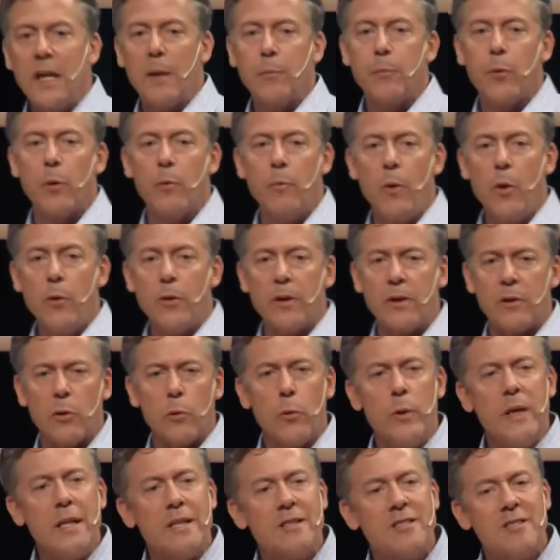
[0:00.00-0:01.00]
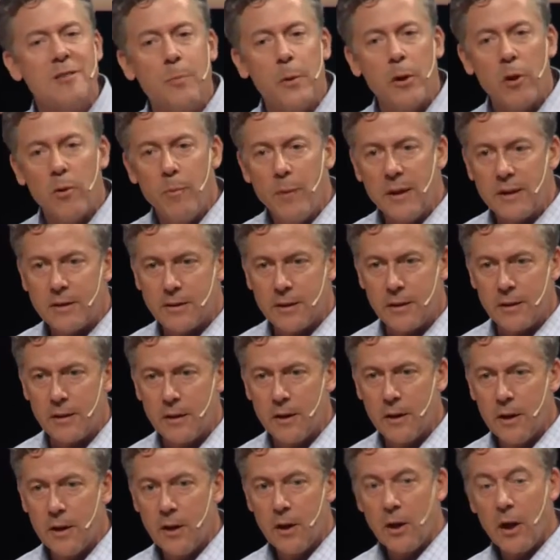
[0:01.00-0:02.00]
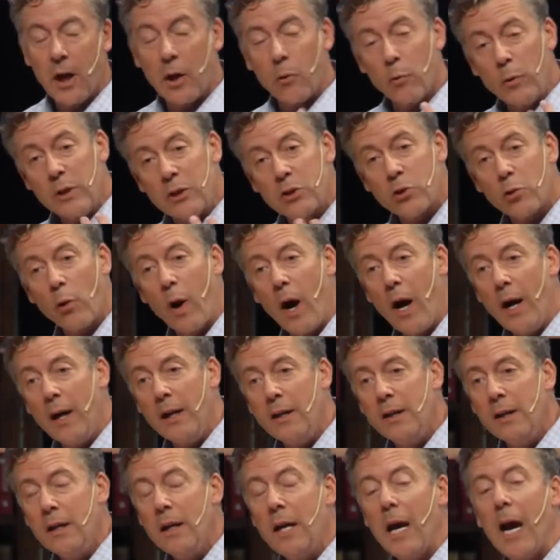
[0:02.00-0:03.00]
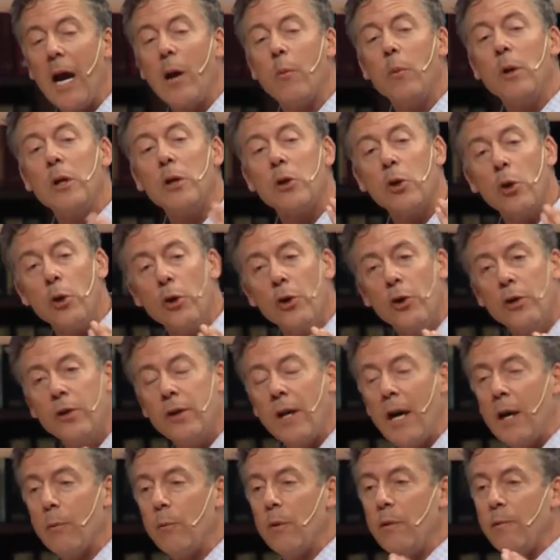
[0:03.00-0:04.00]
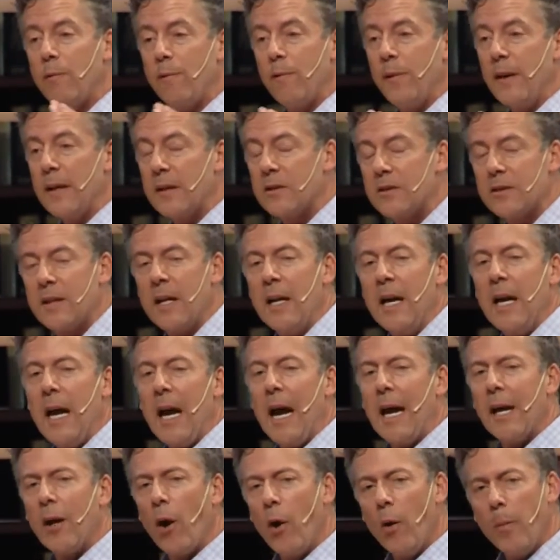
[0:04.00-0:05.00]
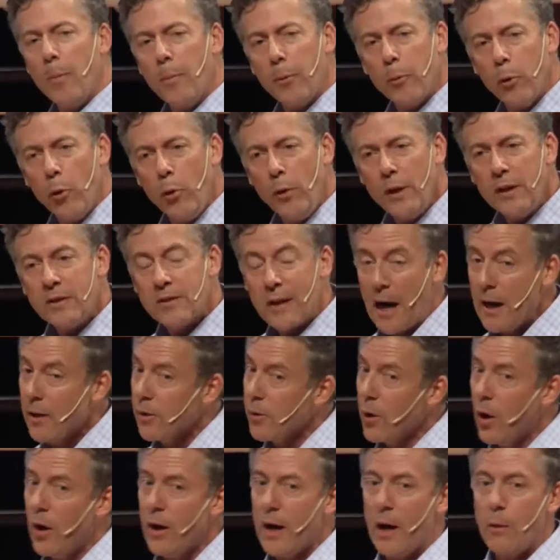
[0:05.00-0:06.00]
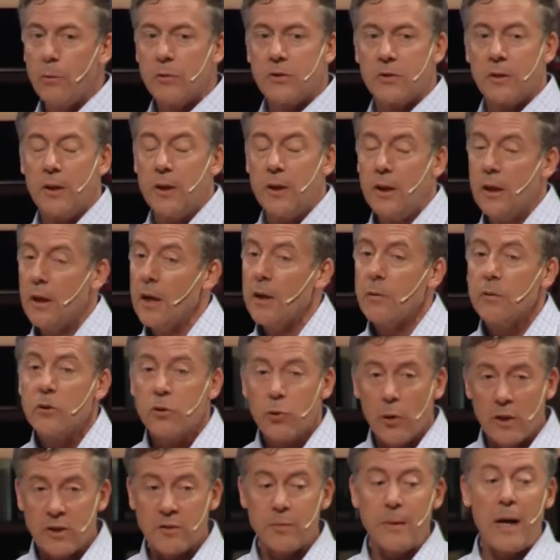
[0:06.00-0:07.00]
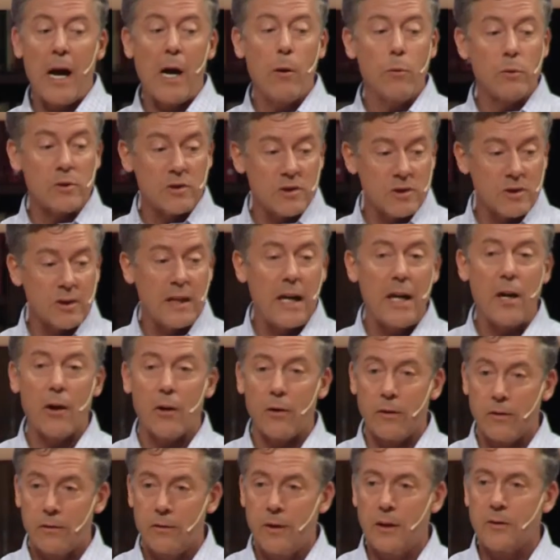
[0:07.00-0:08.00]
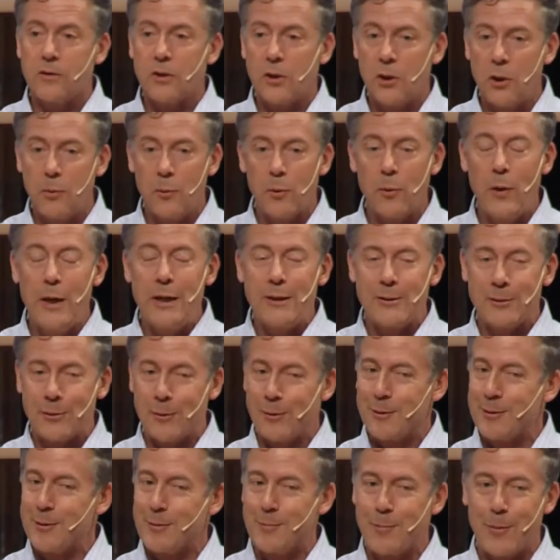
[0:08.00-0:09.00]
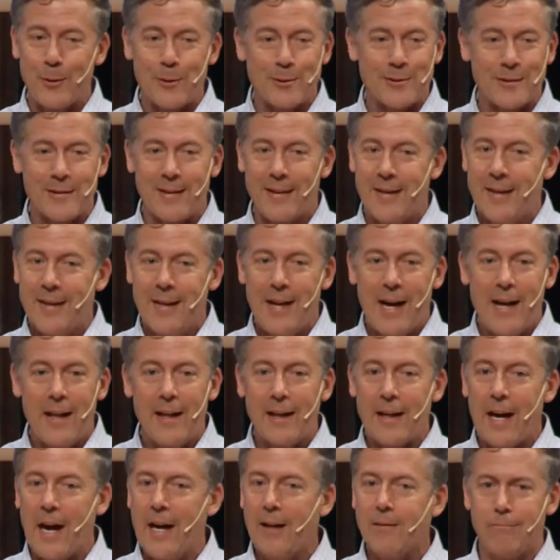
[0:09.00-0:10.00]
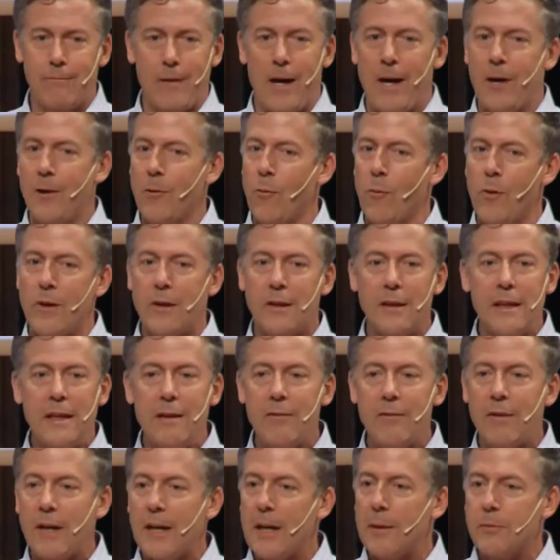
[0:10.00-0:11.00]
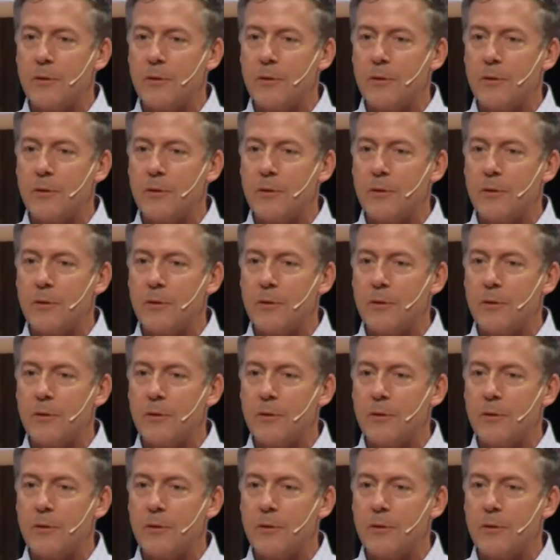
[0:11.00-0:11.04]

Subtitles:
get promoted. We experimented, and we tried, and we learned, and we fixed. And our employees, trust me, I was scared as a human resources person. I don't want to leave that